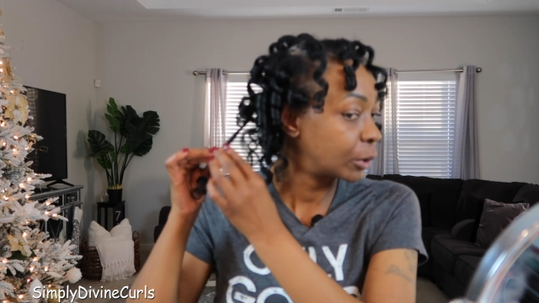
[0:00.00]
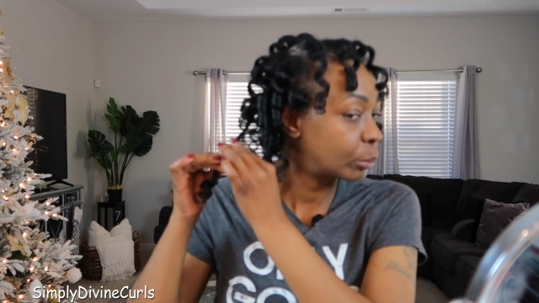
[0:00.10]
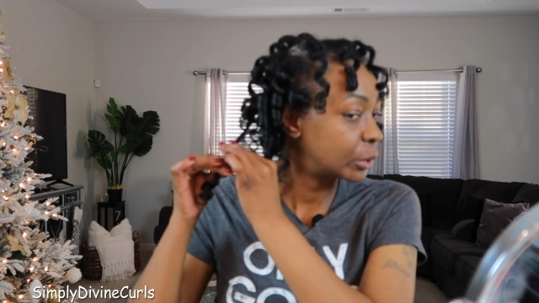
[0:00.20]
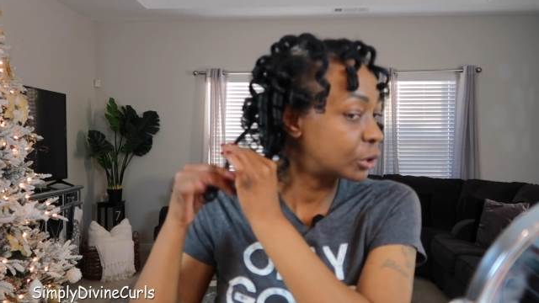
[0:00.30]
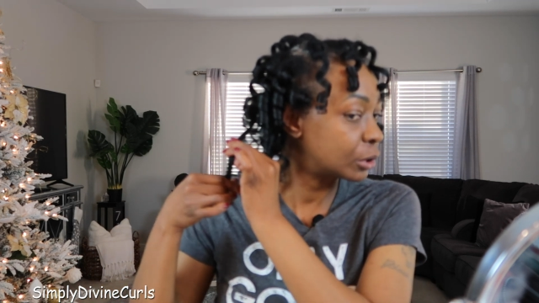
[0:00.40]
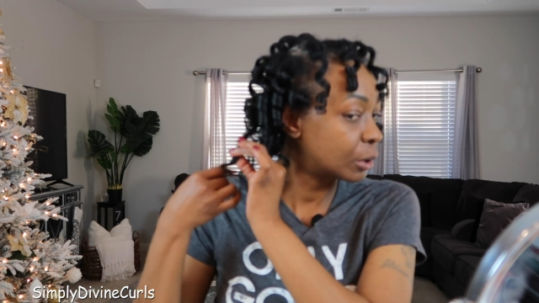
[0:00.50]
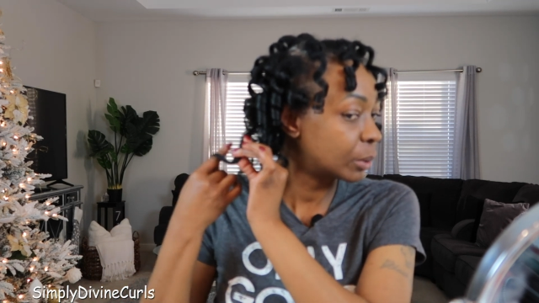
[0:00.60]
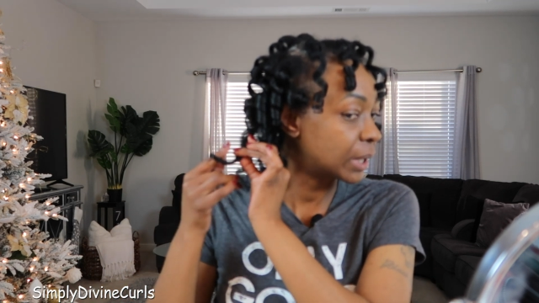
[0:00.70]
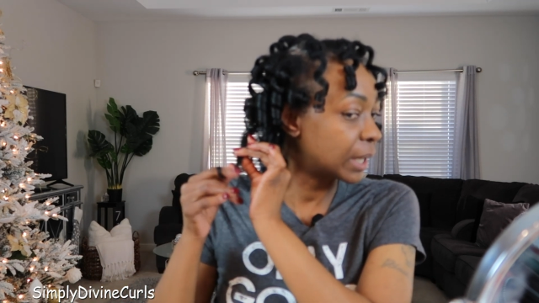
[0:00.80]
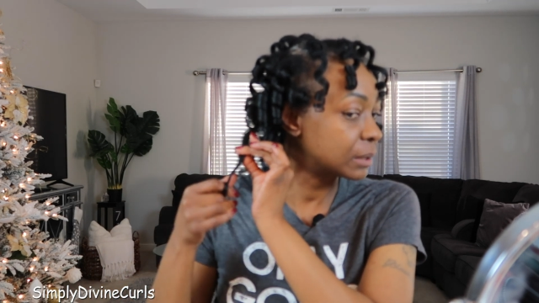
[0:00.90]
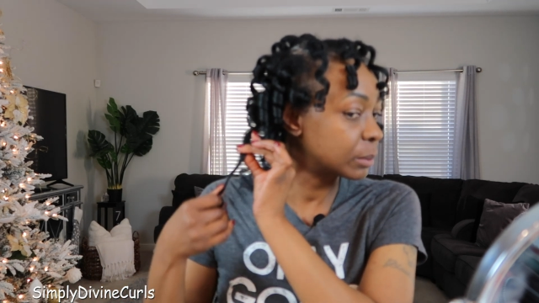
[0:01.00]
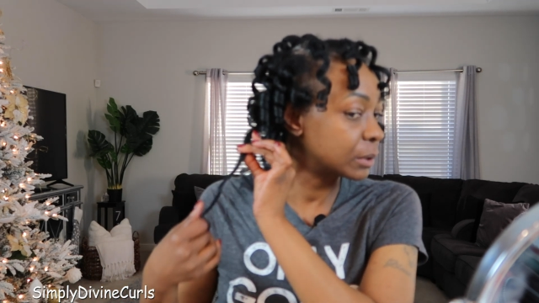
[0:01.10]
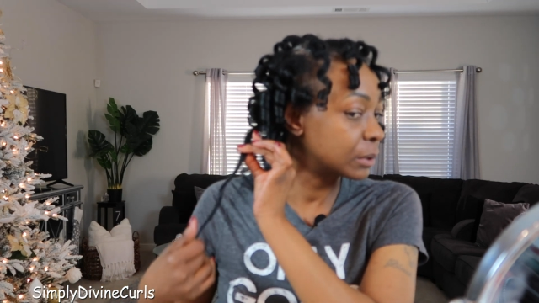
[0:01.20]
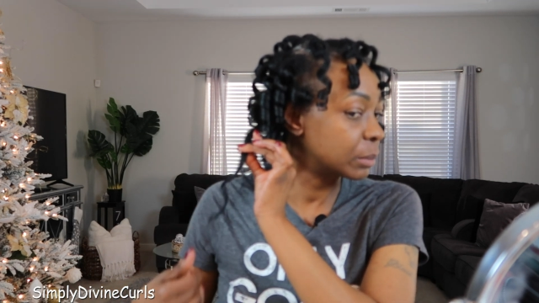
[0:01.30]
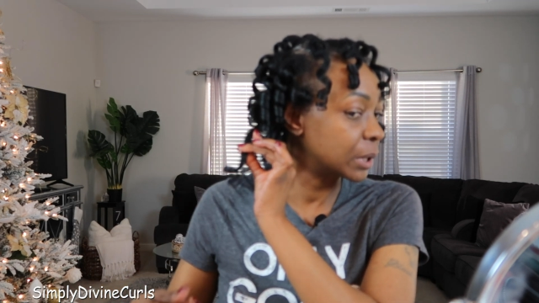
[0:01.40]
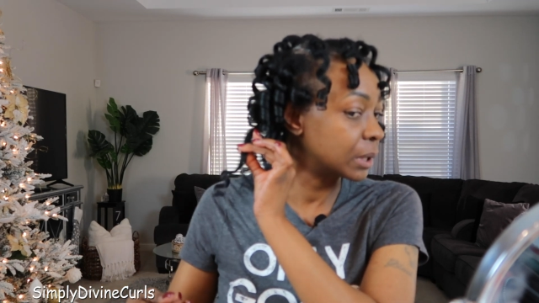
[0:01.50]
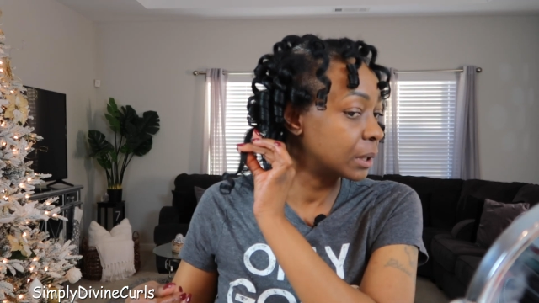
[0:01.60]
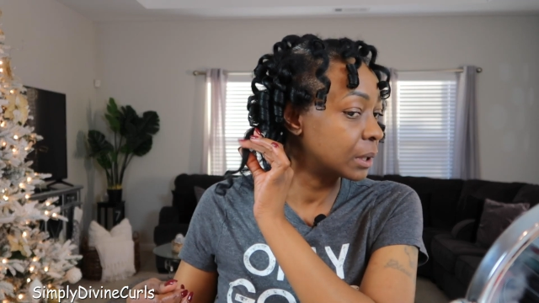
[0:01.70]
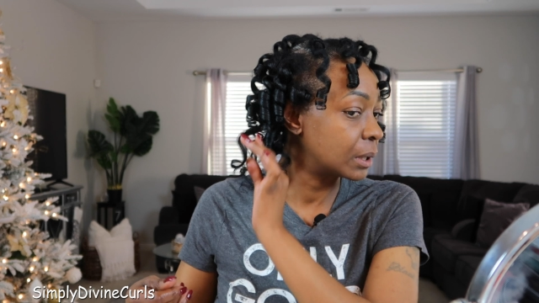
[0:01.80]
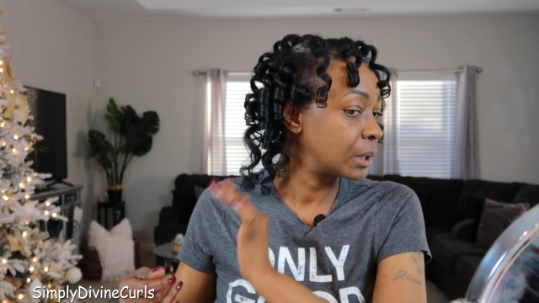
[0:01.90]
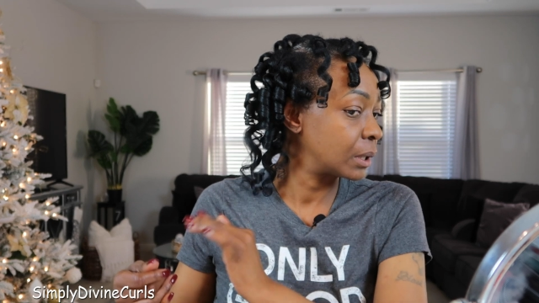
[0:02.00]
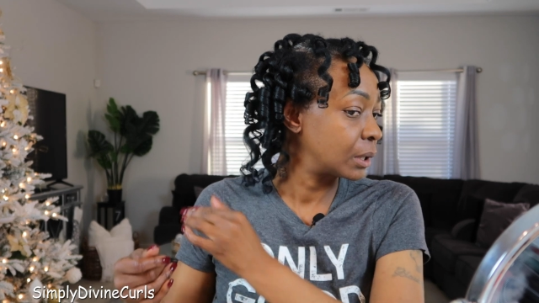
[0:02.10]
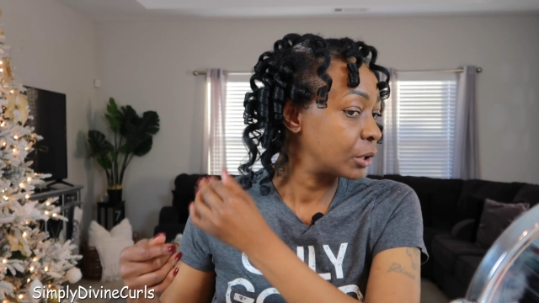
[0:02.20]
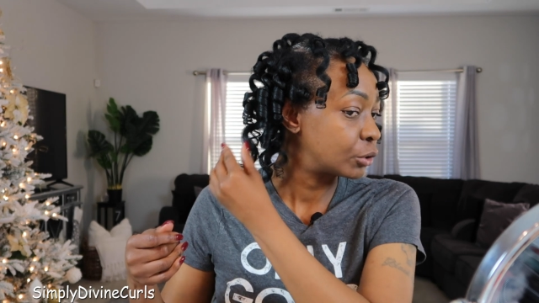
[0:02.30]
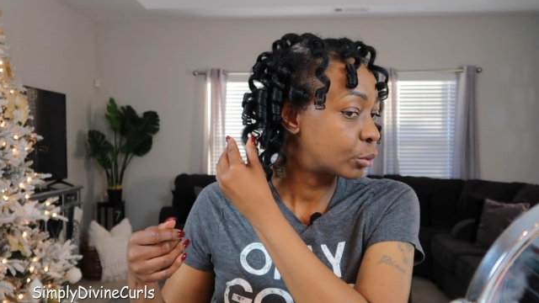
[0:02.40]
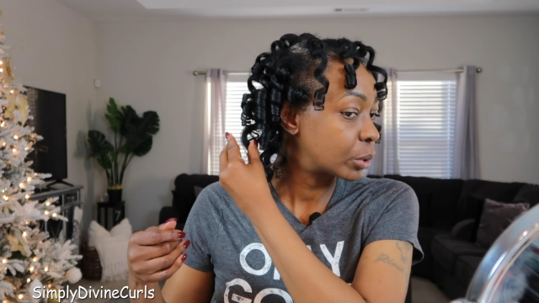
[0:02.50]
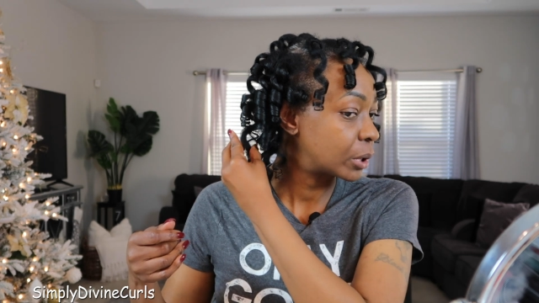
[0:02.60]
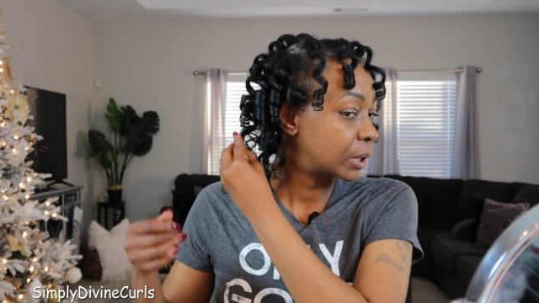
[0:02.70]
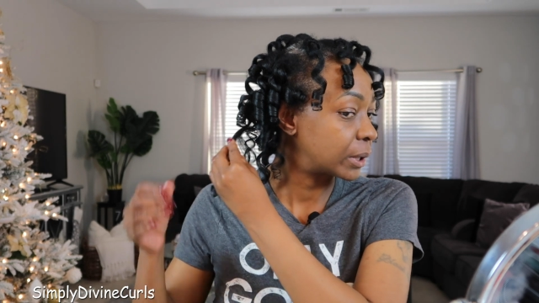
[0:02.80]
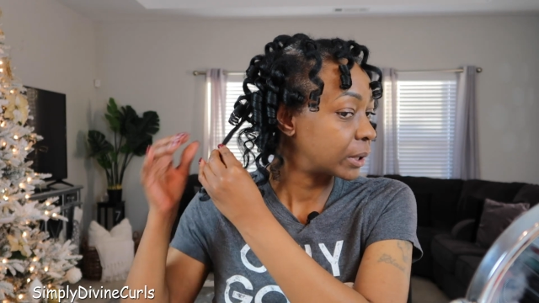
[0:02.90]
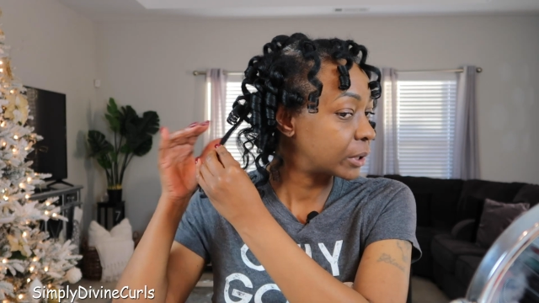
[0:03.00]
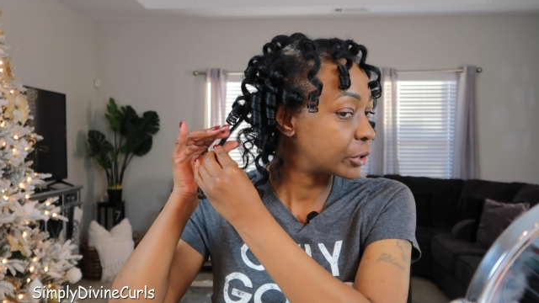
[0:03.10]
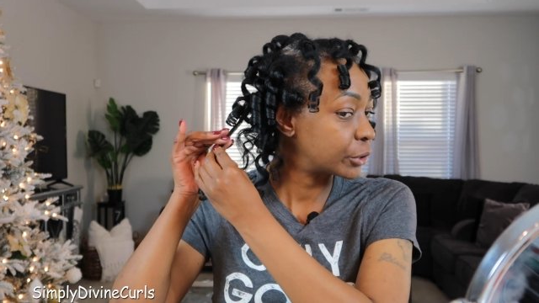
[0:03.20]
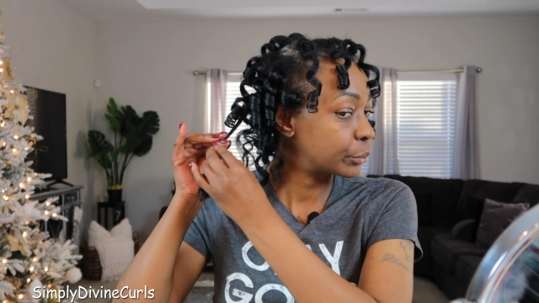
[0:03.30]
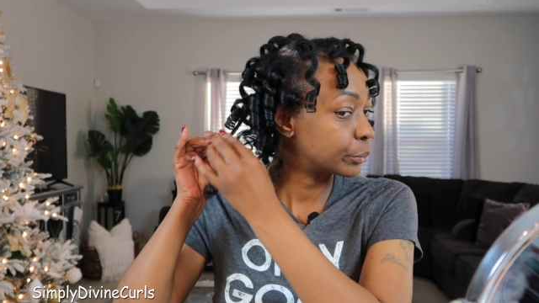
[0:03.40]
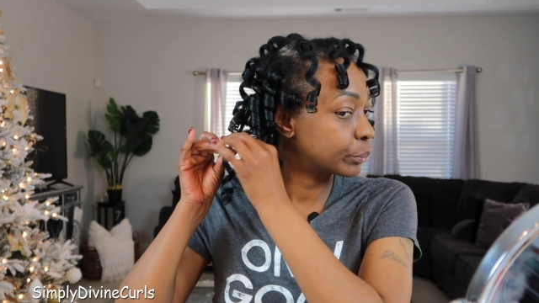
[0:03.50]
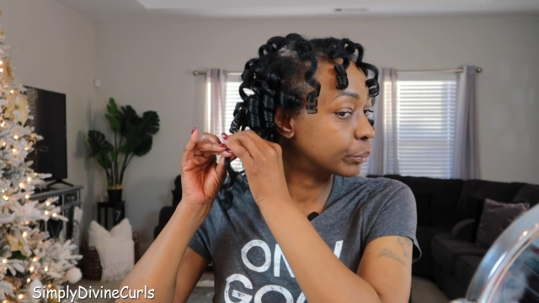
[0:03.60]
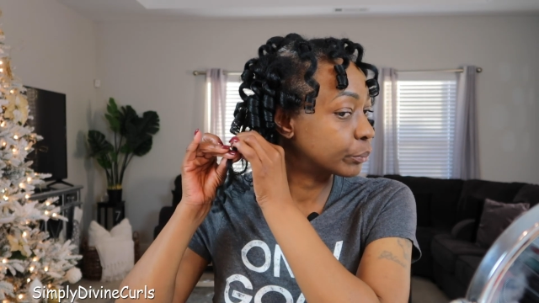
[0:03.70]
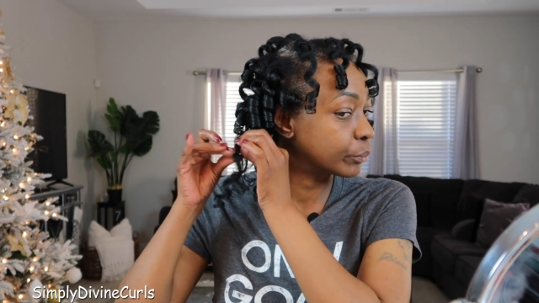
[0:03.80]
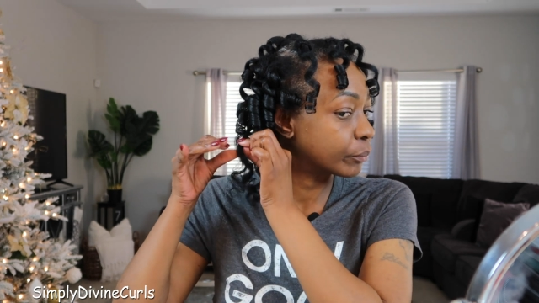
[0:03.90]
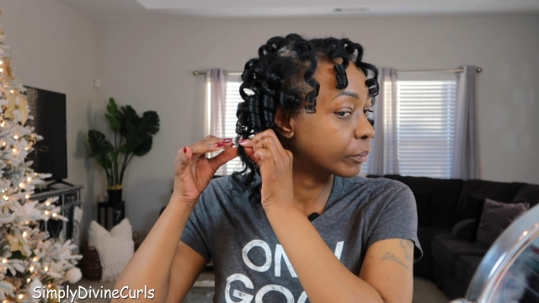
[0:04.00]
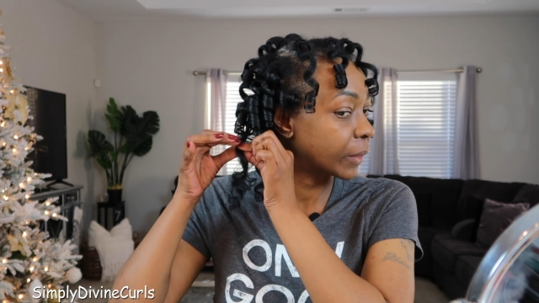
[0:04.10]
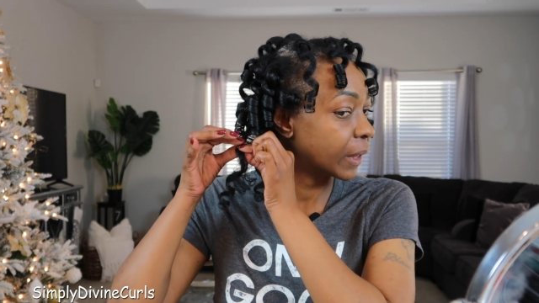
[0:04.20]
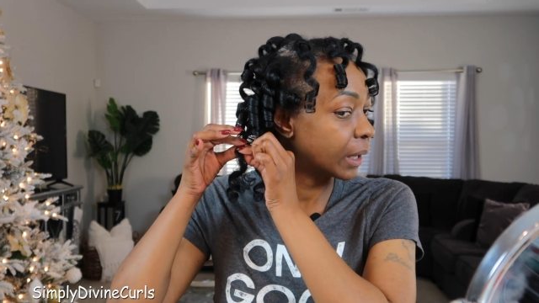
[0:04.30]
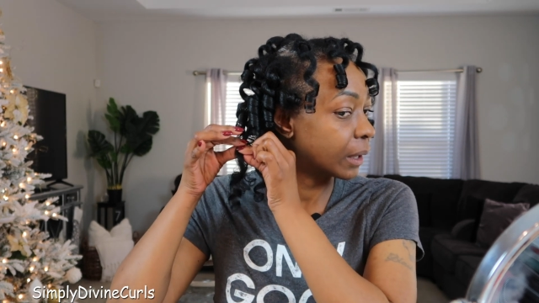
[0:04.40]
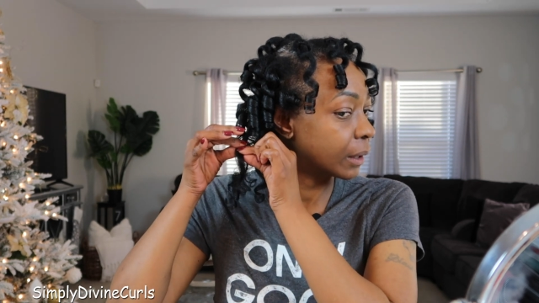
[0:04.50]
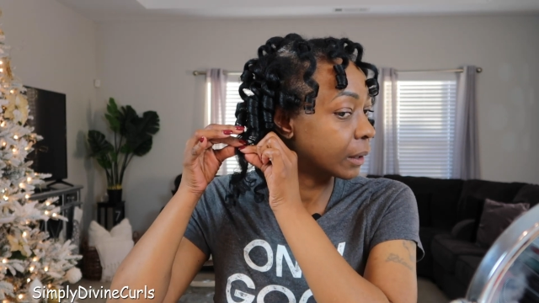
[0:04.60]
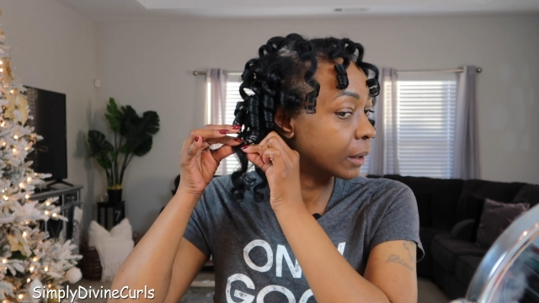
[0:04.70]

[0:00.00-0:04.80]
Oh, but you know what? I'm supposed to be twirling it too. Okay.